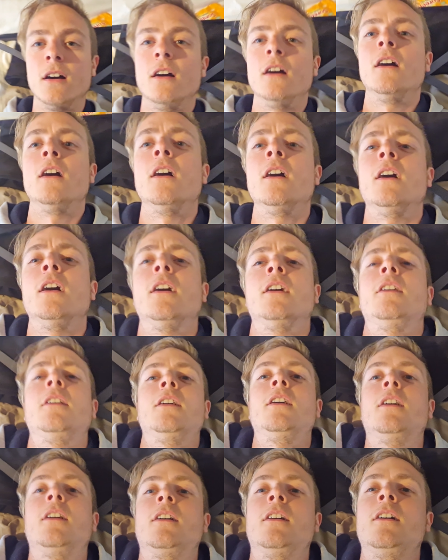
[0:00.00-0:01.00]

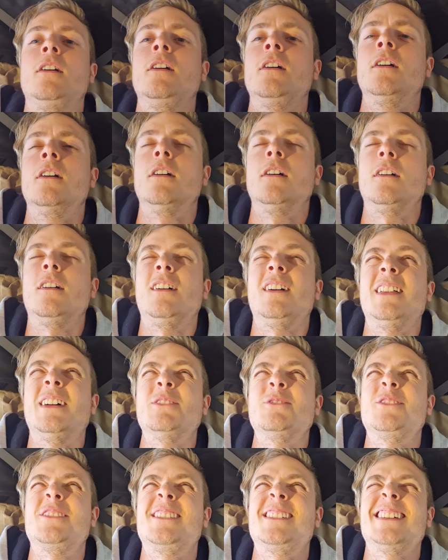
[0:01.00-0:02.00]
ah, ah, that
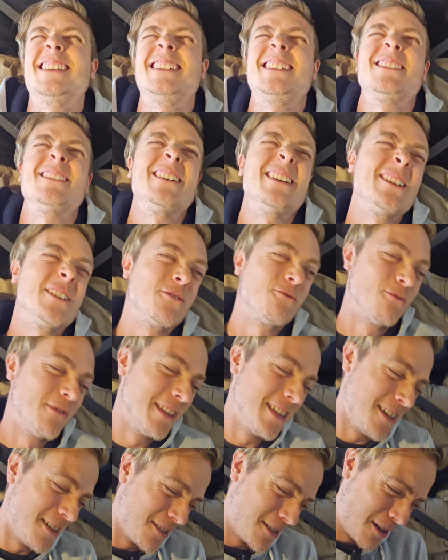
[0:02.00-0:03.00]
was silly. That's
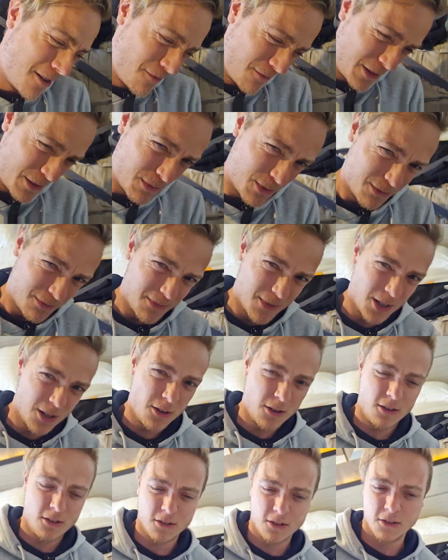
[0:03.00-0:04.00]
really uncomfortable.
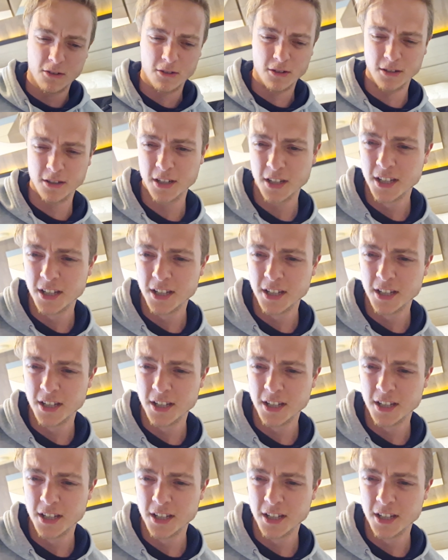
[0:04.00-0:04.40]
Oh, God.